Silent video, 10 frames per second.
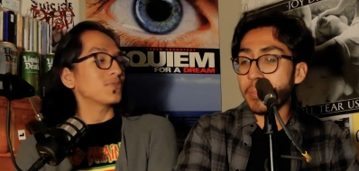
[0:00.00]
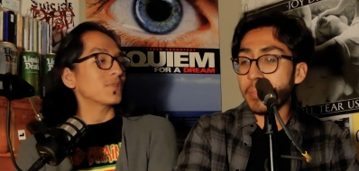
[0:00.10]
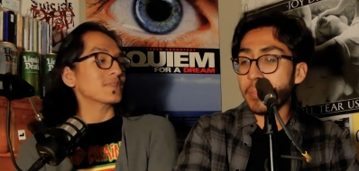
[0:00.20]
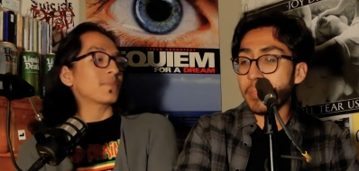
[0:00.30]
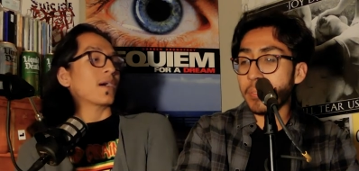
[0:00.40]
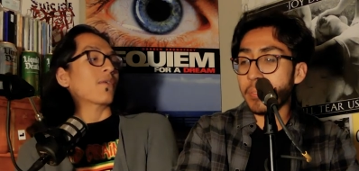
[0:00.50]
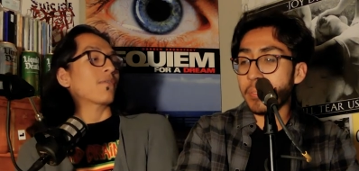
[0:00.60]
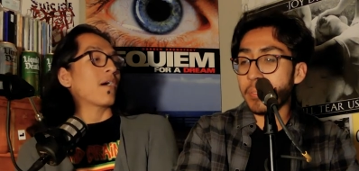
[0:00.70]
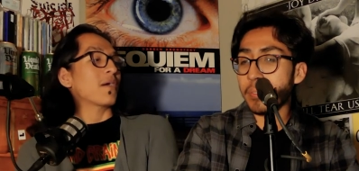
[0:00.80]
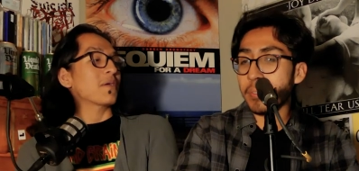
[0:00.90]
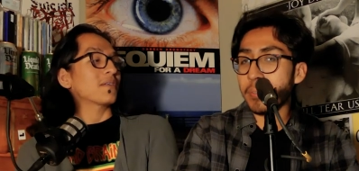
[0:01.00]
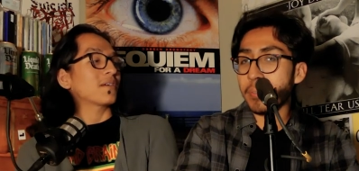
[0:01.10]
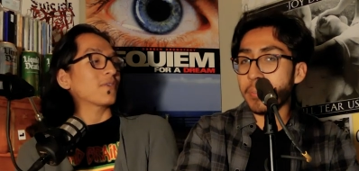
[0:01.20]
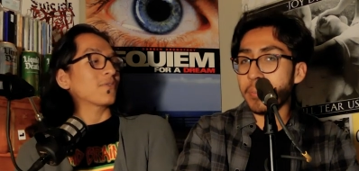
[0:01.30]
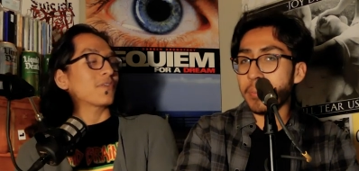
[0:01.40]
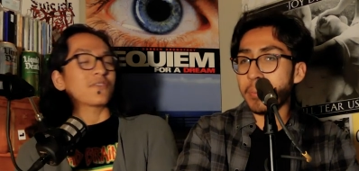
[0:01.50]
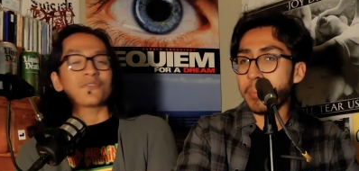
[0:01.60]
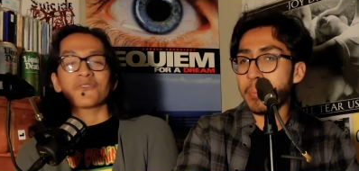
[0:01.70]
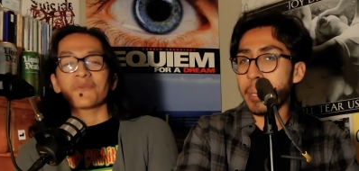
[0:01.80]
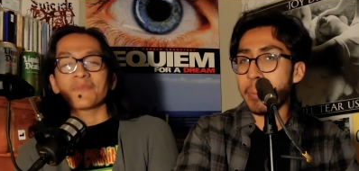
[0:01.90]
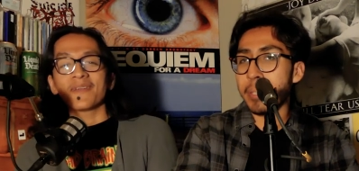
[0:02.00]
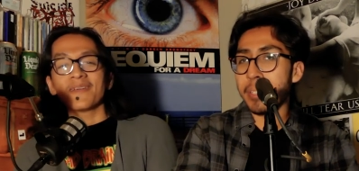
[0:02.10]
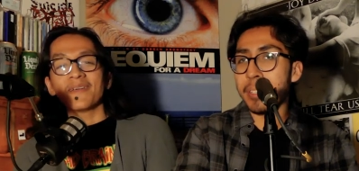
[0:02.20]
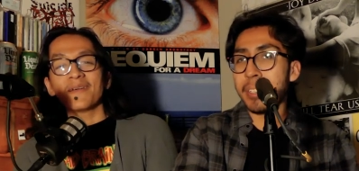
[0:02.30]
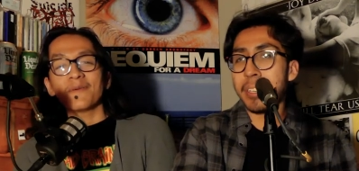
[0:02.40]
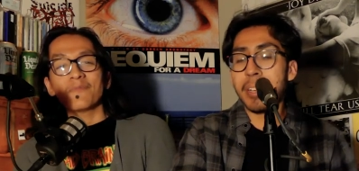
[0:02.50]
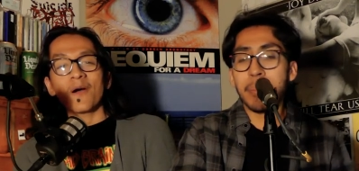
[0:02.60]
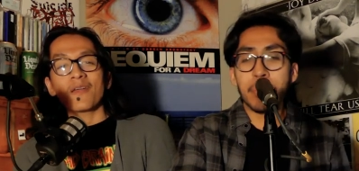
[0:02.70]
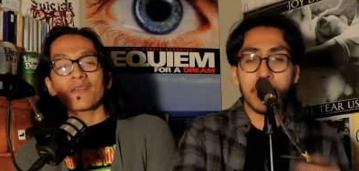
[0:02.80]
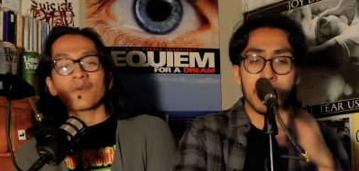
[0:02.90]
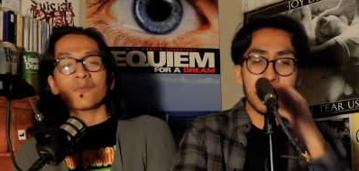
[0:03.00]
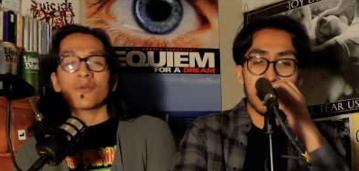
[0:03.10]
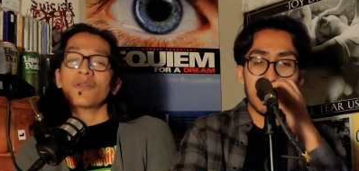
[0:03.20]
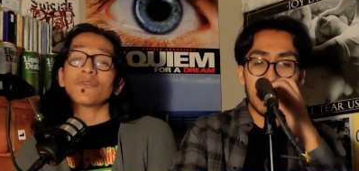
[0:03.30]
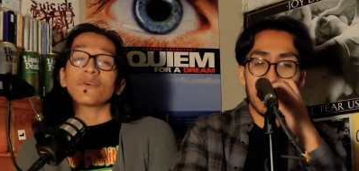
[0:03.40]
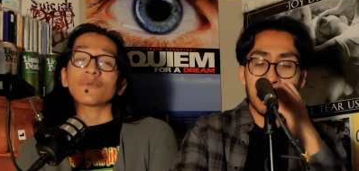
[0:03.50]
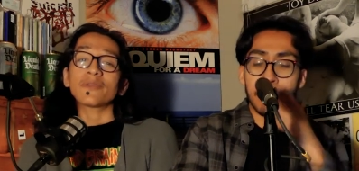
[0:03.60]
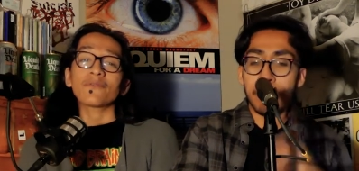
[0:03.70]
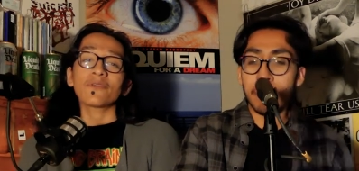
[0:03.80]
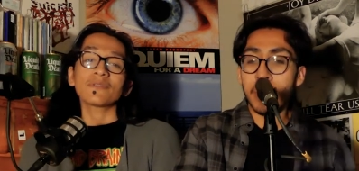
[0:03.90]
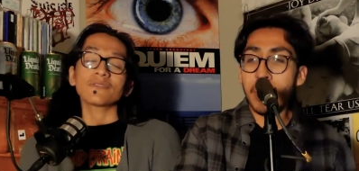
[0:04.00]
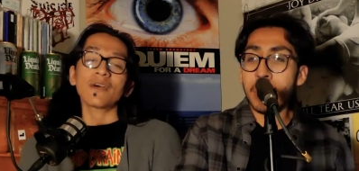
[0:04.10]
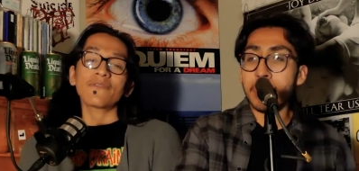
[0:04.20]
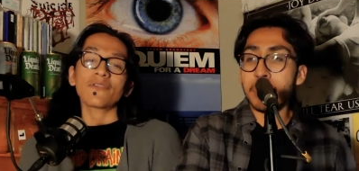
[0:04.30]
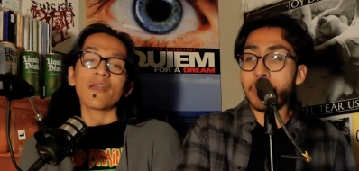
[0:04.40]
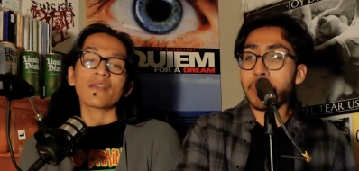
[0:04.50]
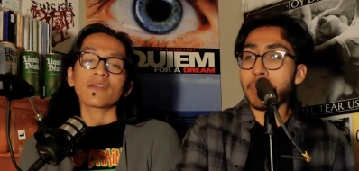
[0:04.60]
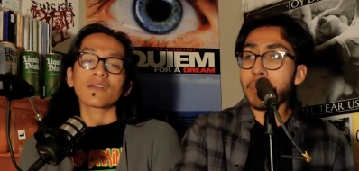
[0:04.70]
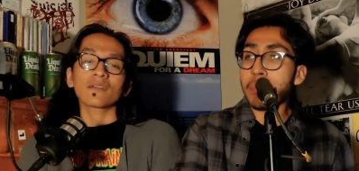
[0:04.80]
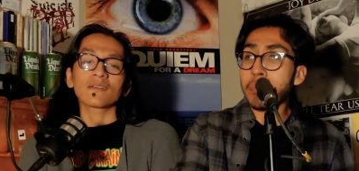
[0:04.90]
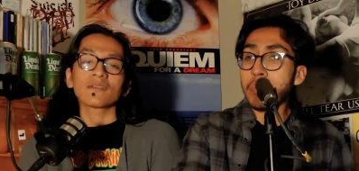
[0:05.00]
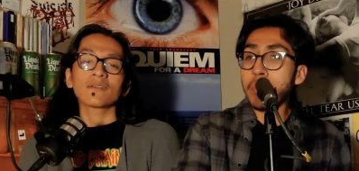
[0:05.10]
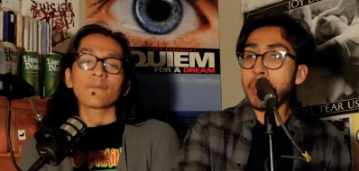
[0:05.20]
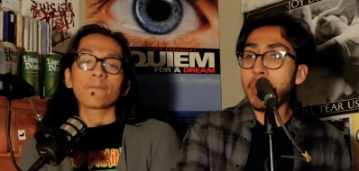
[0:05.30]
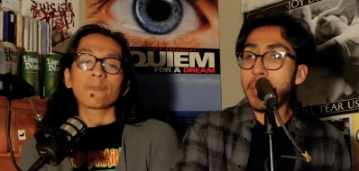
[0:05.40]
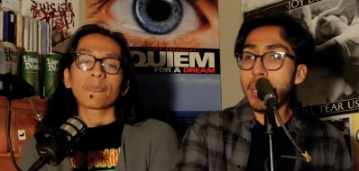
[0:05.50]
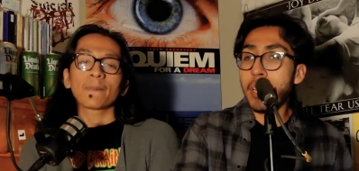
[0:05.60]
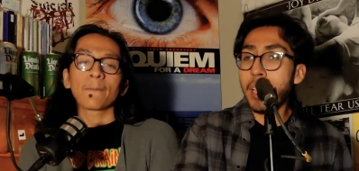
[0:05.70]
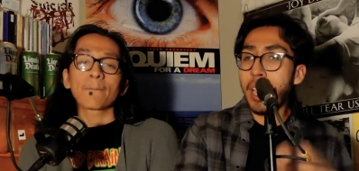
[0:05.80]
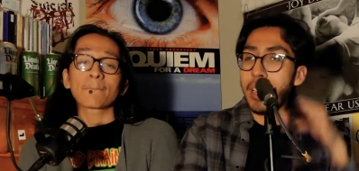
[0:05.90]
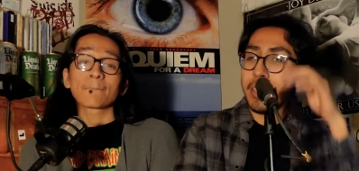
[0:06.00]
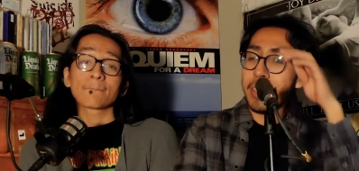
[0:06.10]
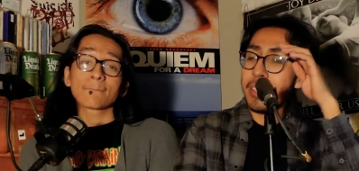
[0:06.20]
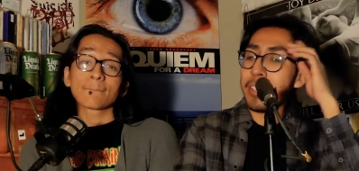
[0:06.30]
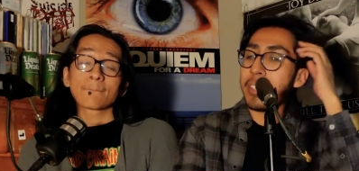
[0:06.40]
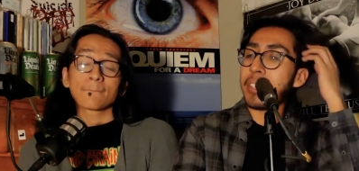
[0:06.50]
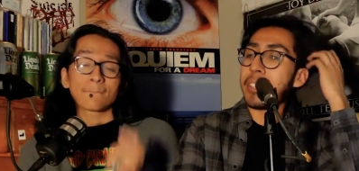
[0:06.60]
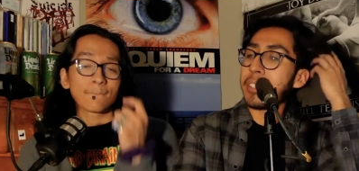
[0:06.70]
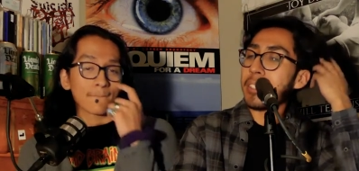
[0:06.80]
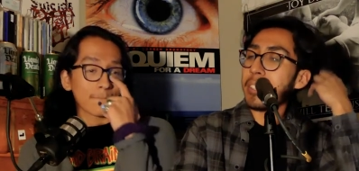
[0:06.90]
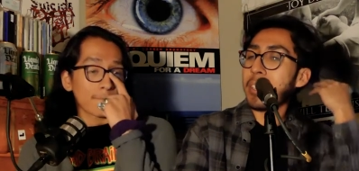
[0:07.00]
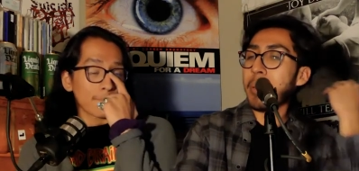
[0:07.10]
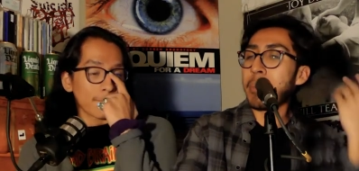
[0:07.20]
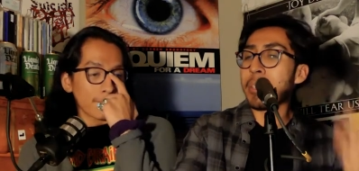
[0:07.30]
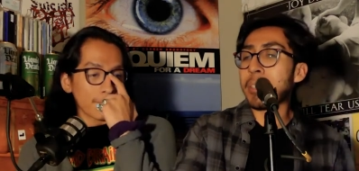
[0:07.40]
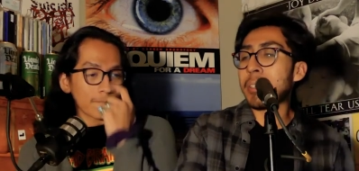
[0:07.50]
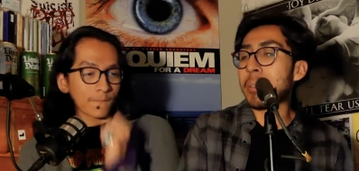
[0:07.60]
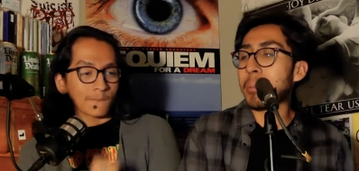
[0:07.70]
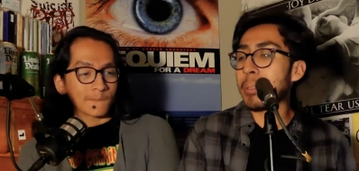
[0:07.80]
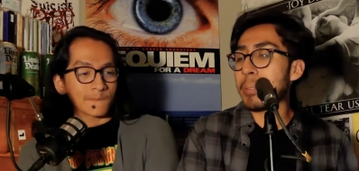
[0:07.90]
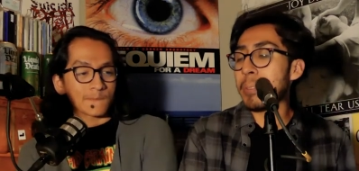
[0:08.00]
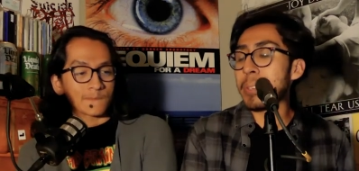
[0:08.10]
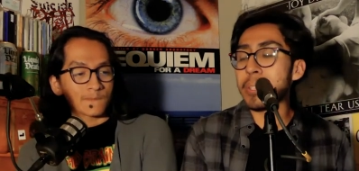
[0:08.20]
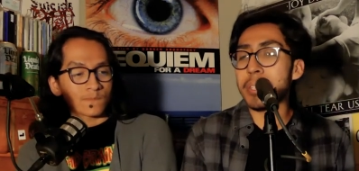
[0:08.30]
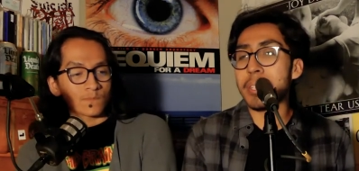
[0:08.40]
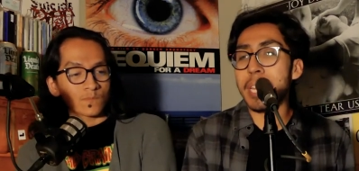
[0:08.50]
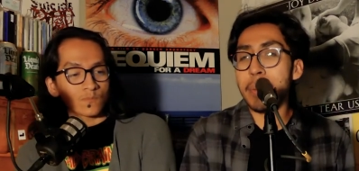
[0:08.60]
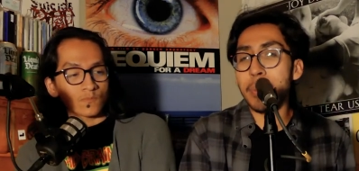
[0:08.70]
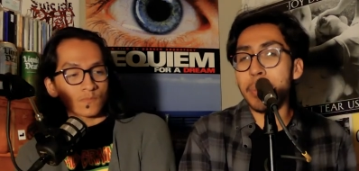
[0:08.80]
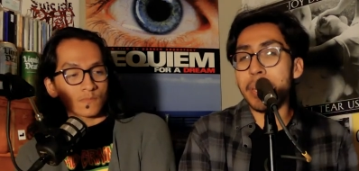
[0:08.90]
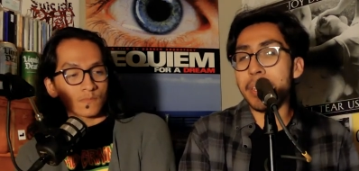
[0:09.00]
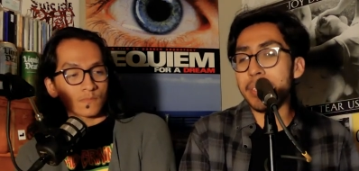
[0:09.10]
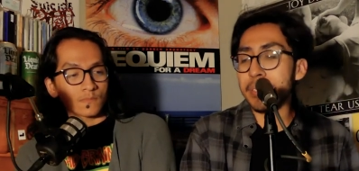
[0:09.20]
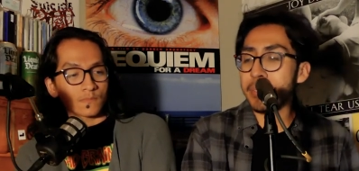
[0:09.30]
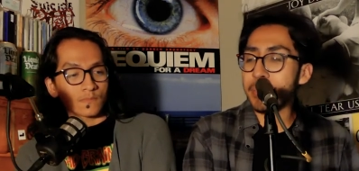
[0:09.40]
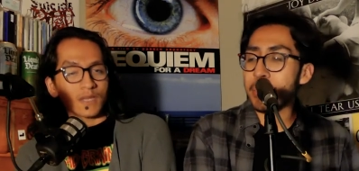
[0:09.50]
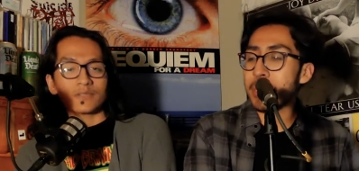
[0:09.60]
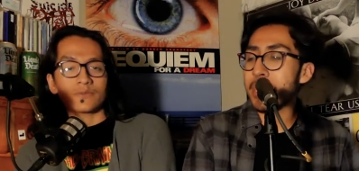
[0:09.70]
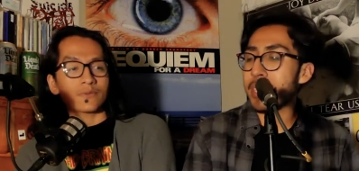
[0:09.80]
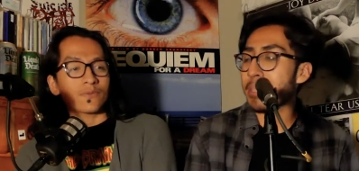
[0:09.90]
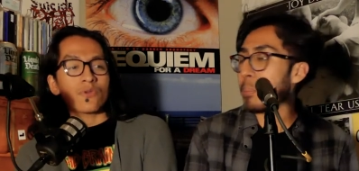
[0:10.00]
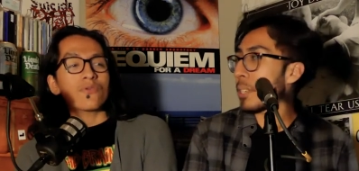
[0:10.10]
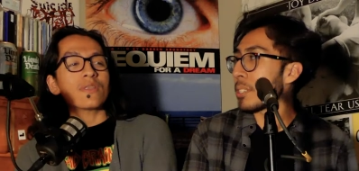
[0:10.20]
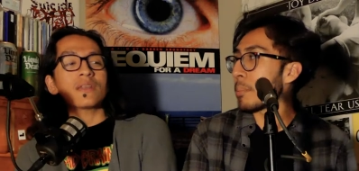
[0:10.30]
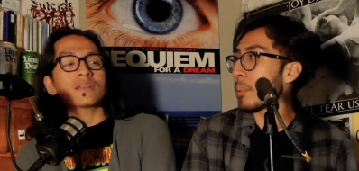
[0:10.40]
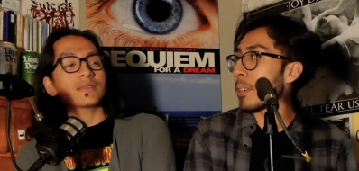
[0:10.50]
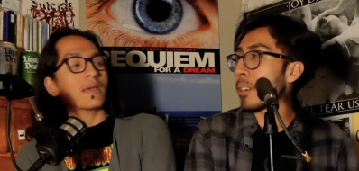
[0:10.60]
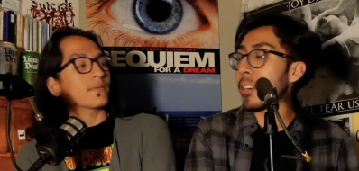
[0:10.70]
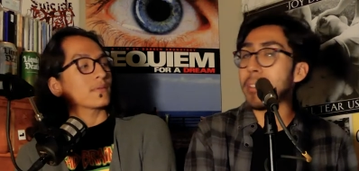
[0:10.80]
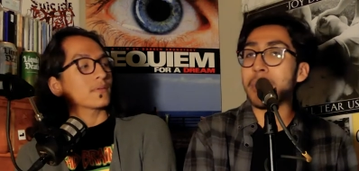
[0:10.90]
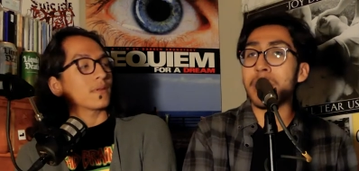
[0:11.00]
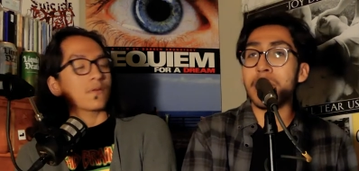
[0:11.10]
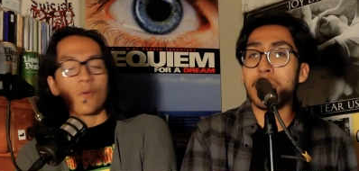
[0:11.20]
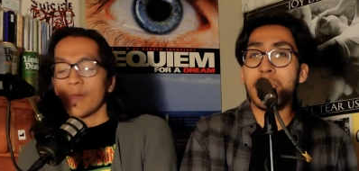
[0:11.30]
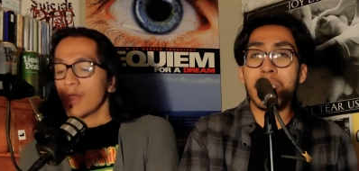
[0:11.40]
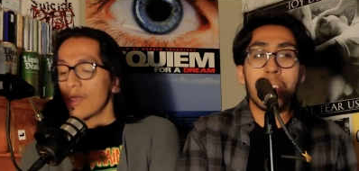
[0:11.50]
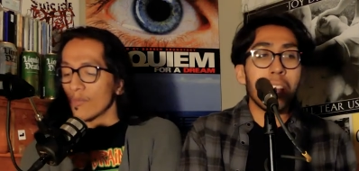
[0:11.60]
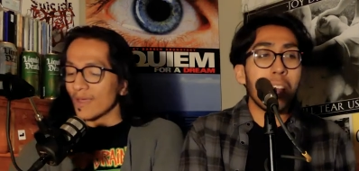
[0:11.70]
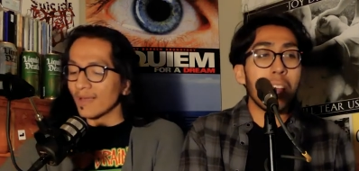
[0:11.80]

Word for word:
Speaker 1: to on Spotify, other than YouTube. Maybe, but, but um, we don't know. We never know until yeah. after editing.
Speaker 2: I think, I mean, what difference does a table make besides place to put our table, coffee? We